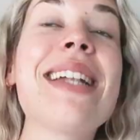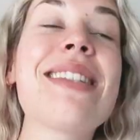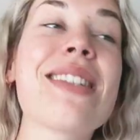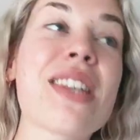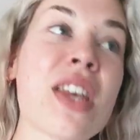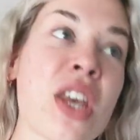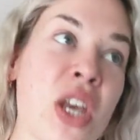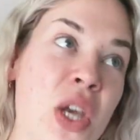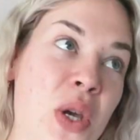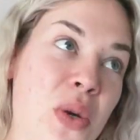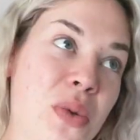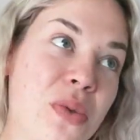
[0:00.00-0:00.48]
It's
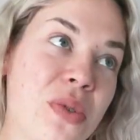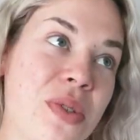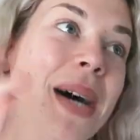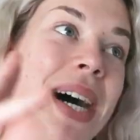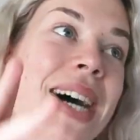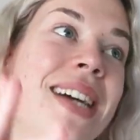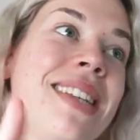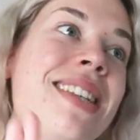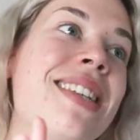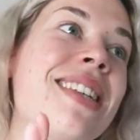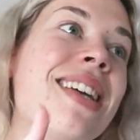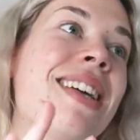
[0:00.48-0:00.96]
cute,
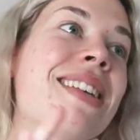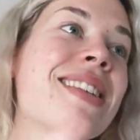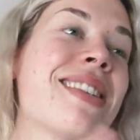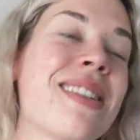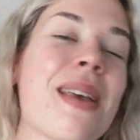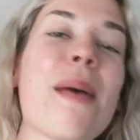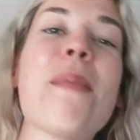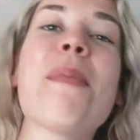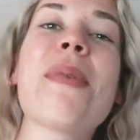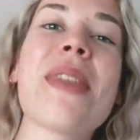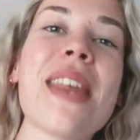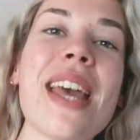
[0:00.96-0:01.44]
but
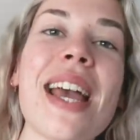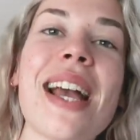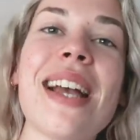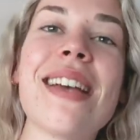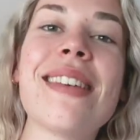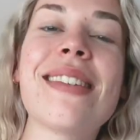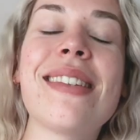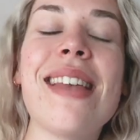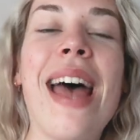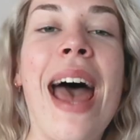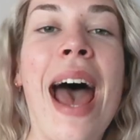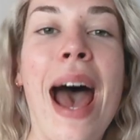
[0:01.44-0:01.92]
some
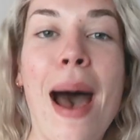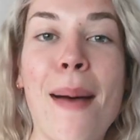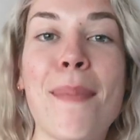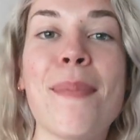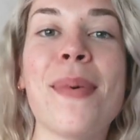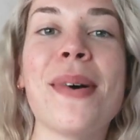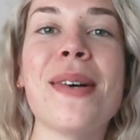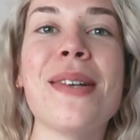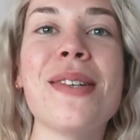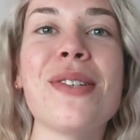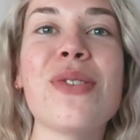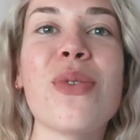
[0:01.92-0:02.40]
things
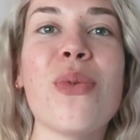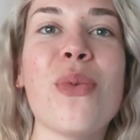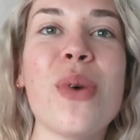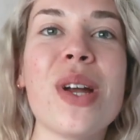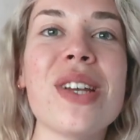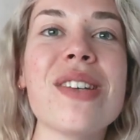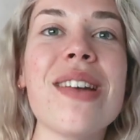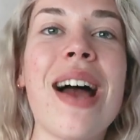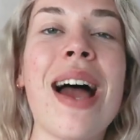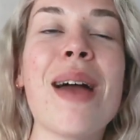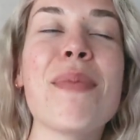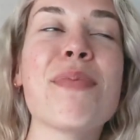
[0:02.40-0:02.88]
happened
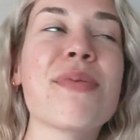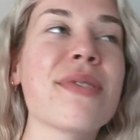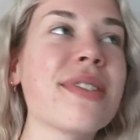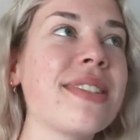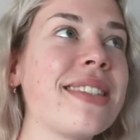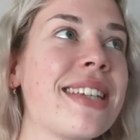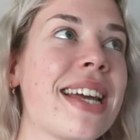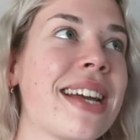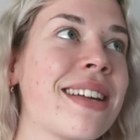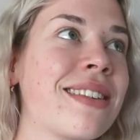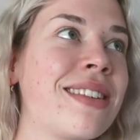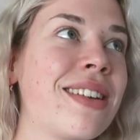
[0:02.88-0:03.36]
which I
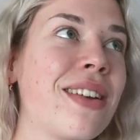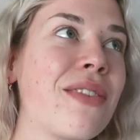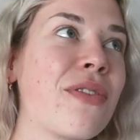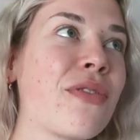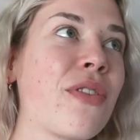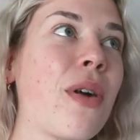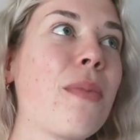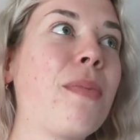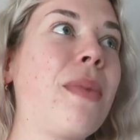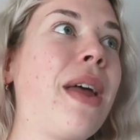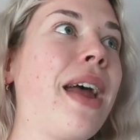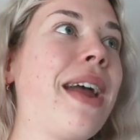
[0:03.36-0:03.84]
predicted
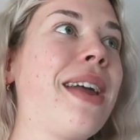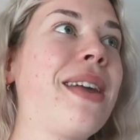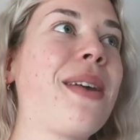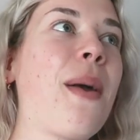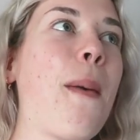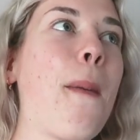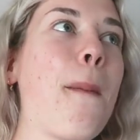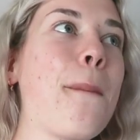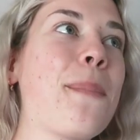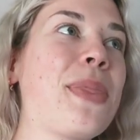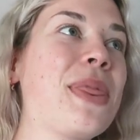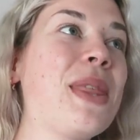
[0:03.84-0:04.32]
from
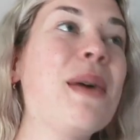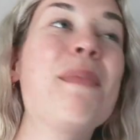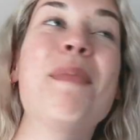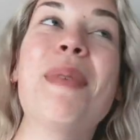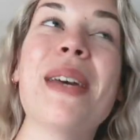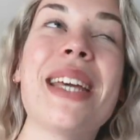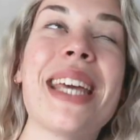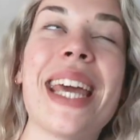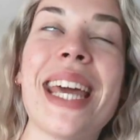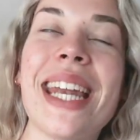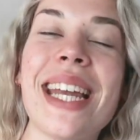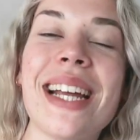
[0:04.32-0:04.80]
like the
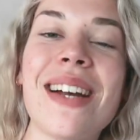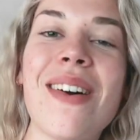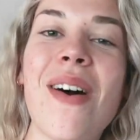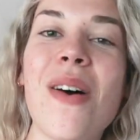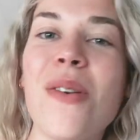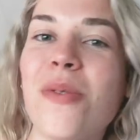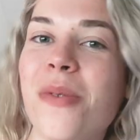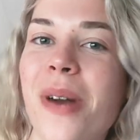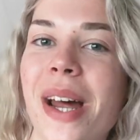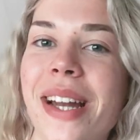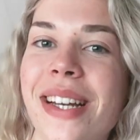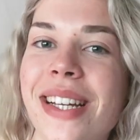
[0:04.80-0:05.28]
beginning
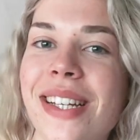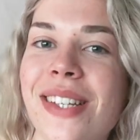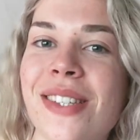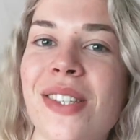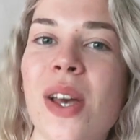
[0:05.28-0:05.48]
already,